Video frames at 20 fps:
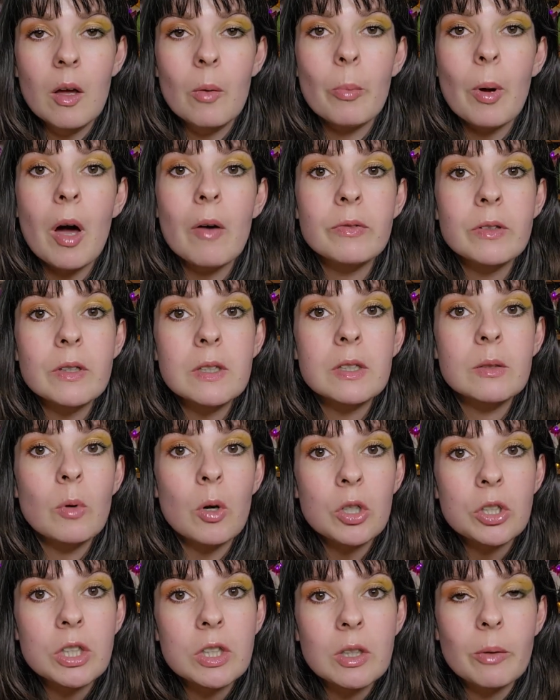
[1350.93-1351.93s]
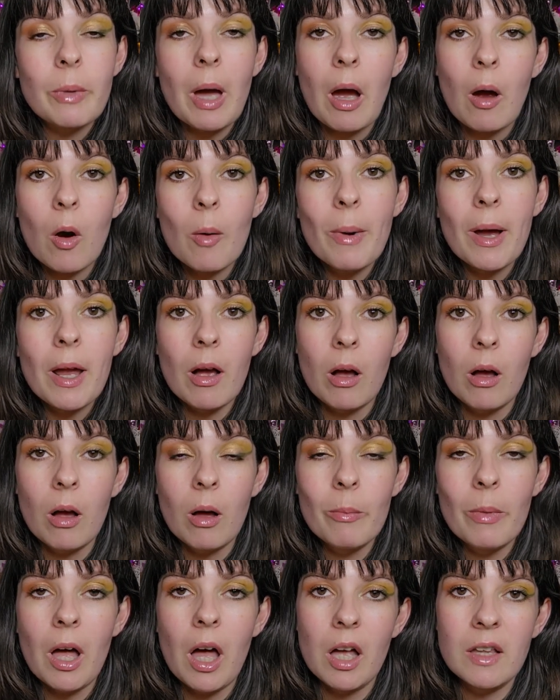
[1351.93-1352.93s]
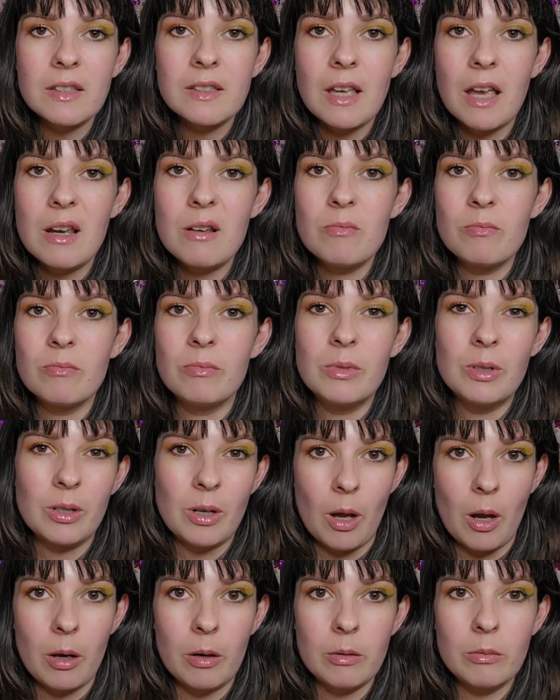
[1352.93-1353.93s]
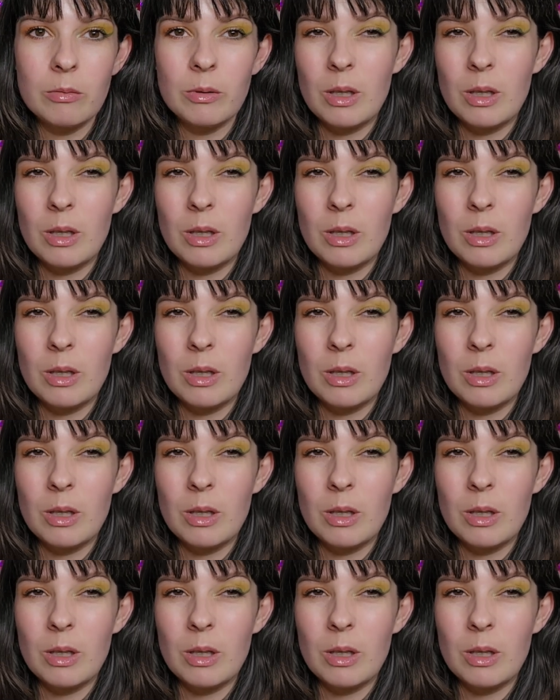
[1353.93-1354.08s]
but after swatching them out on my arm, I'll say no,